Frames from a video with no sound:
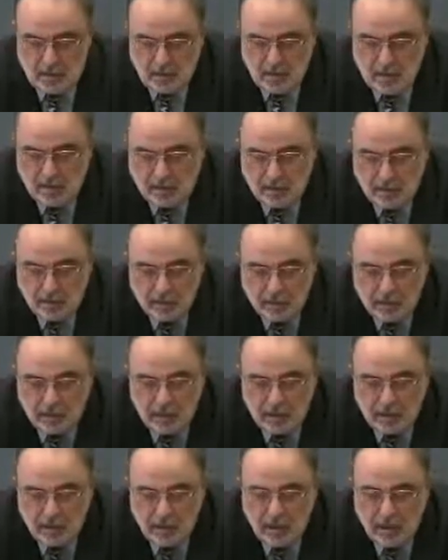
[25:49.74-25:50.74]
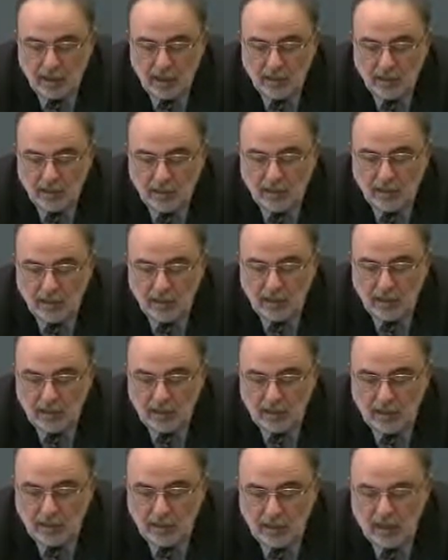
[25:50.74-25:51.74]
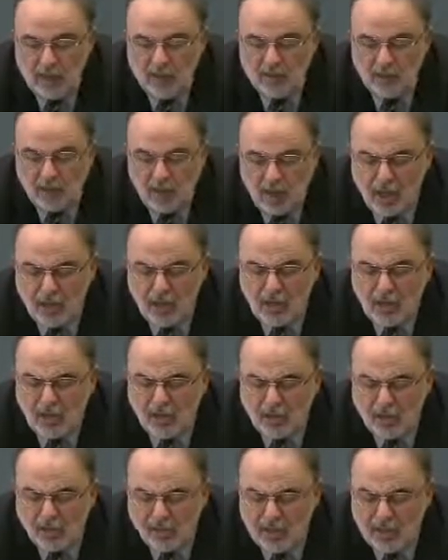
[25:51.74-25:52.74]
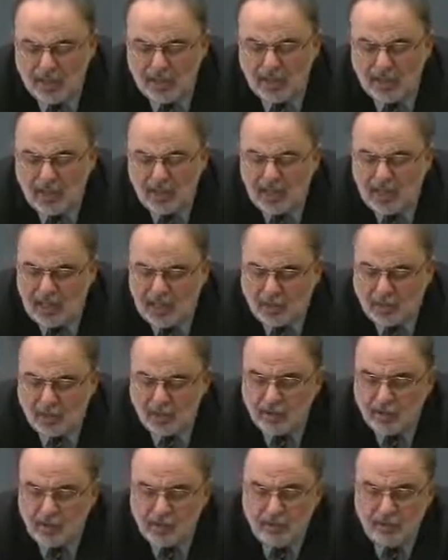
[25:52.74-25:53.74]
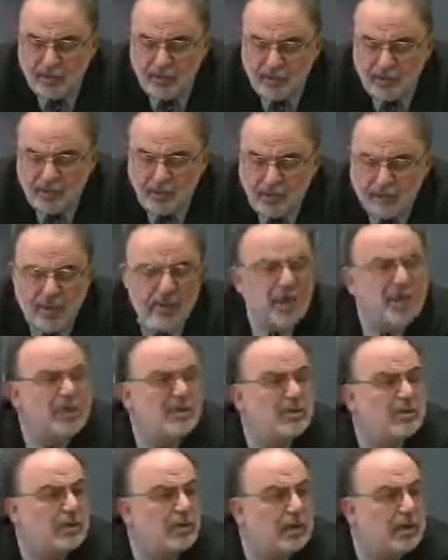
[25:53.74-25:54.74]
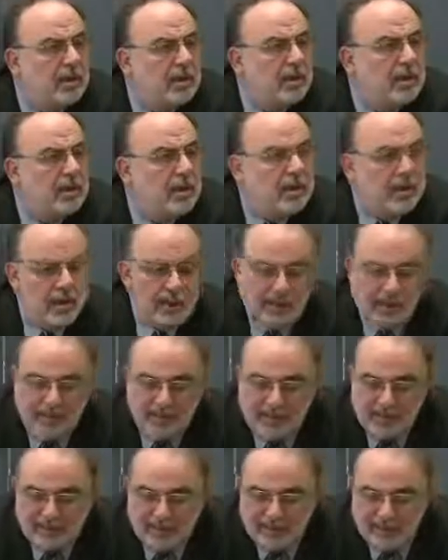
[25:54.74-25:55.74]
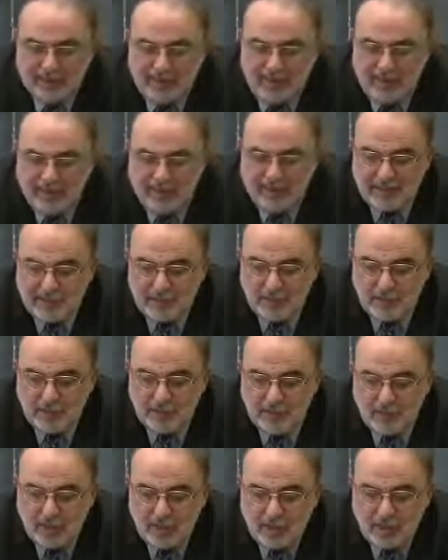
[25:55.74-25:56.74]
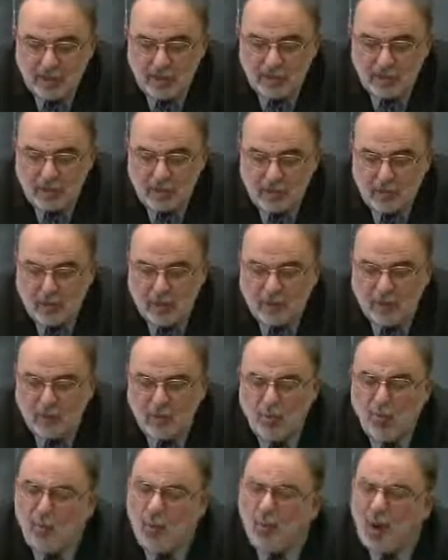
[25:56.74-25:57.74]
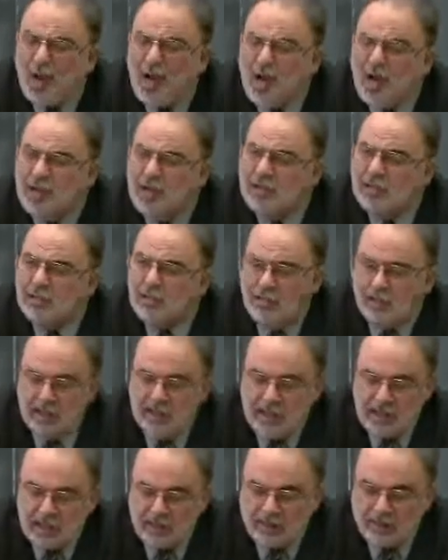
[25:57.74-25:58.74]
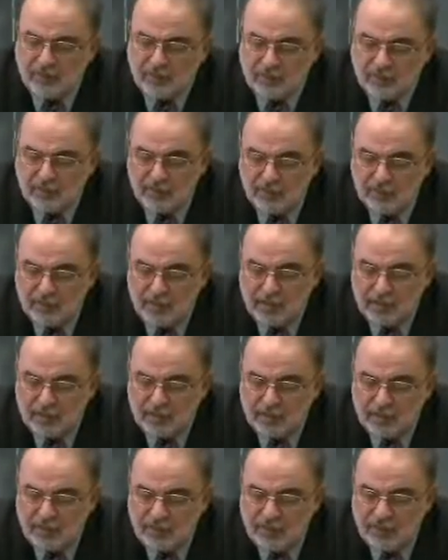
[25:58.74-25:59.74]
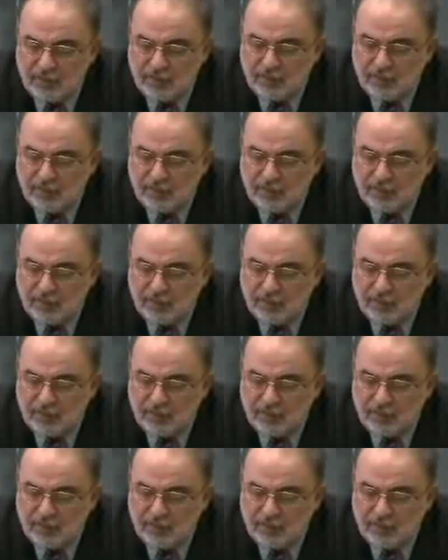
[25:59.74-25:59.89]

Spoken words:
now, it is one of the great ironies of literary history that Cervantes was wildly innovative in narrative